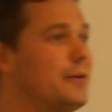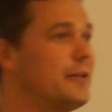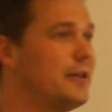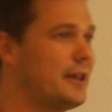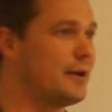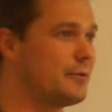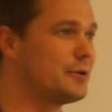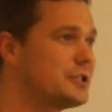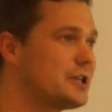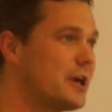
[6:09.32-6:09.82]
that
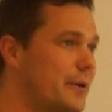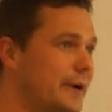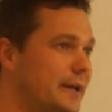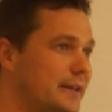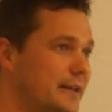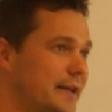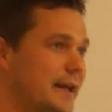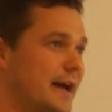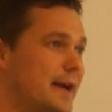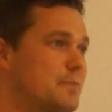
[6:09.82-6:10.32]
they were showing
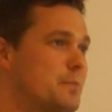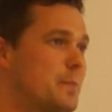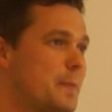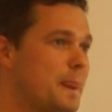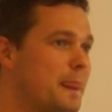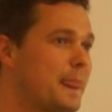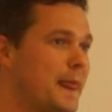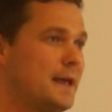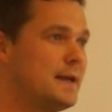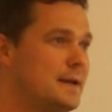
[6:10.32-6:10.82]
you again.
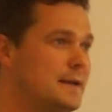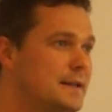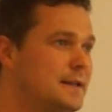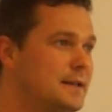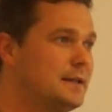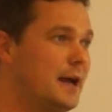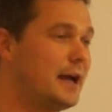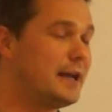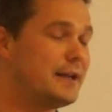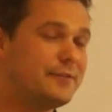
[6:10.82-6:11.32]

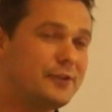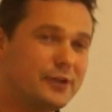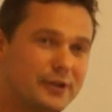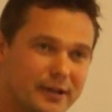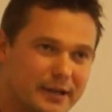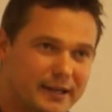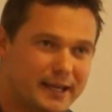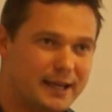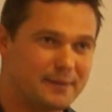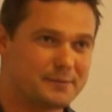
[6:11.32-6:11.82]
And if you
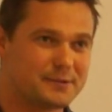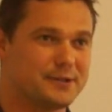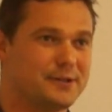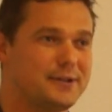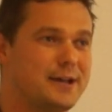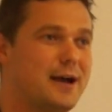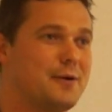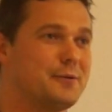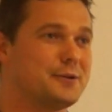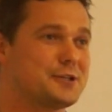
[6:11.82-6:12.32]
can keep doing
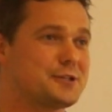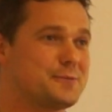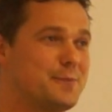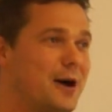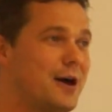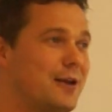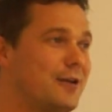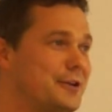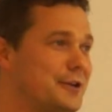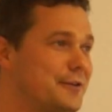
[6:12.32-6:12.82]
that with a
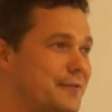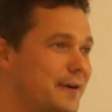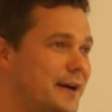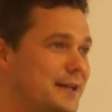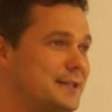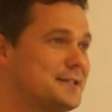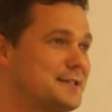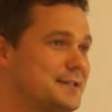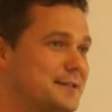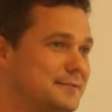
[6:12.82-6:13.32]
smile on your
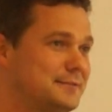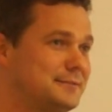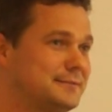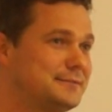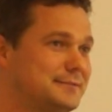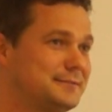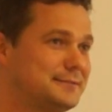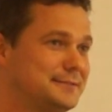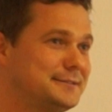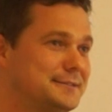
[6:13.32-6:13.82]
face,
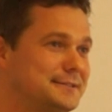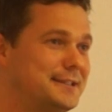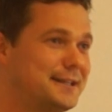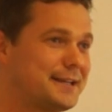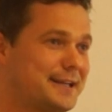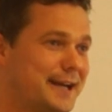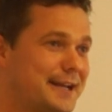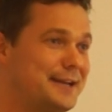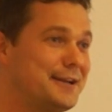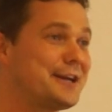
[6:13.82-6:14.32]

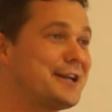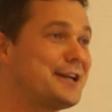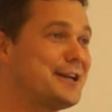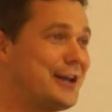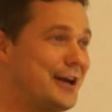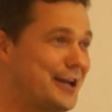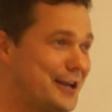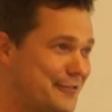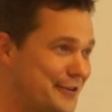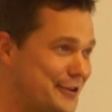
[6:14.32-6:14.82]
okay, looking
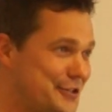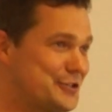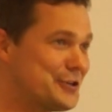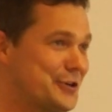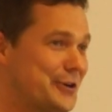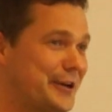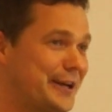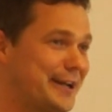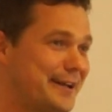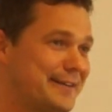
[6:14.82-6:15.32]
like you're
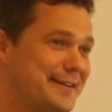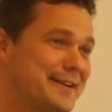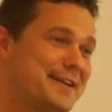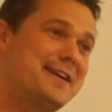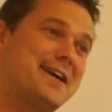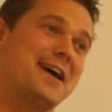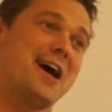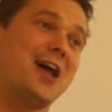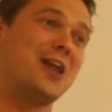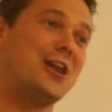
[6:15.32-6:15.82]
enjoying it,
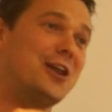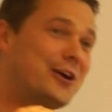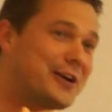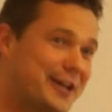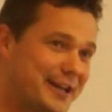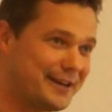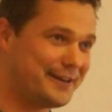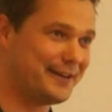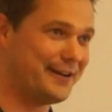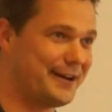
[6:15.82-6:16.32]

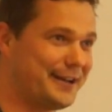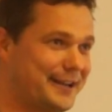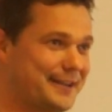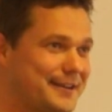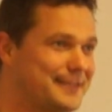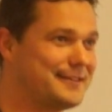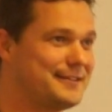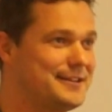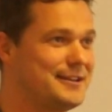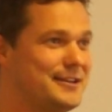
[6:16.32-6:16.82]
looking like
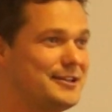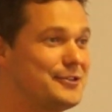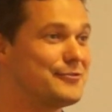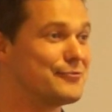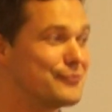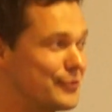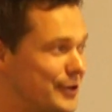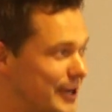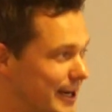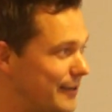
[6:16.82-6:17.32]
you
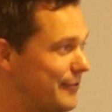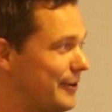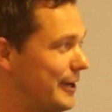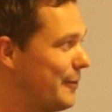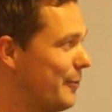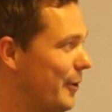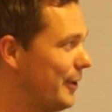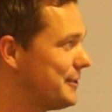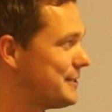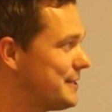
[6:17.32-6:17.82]
really, really
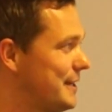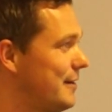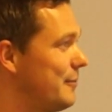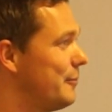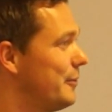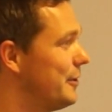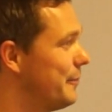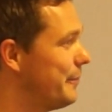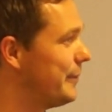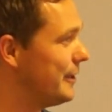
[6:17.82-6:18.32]
want it,
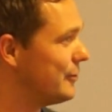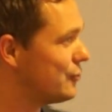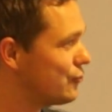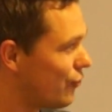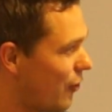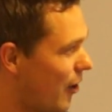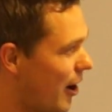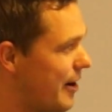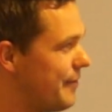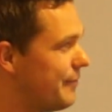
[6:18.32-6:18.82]
with a bit of
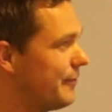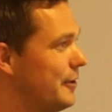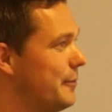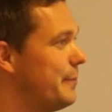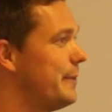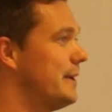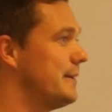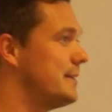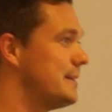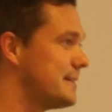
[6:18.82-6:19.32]
drive and a
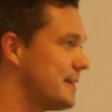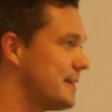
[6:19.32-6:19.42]
bit of